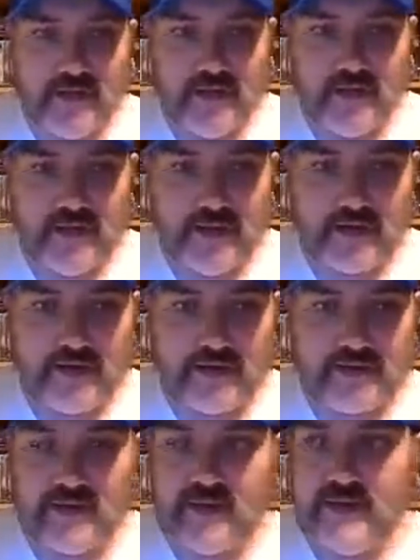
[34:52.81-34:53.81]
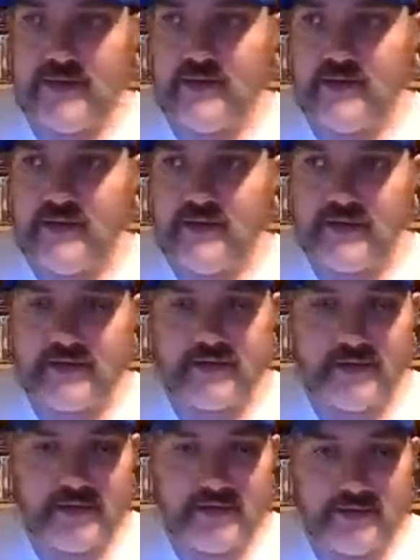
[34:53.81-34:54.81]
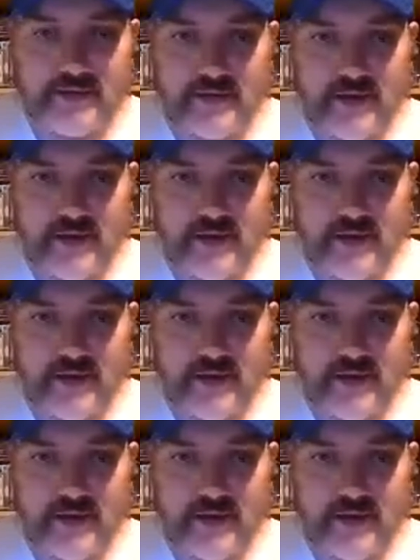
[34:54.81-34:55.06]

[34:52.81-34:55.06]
Like I said, this is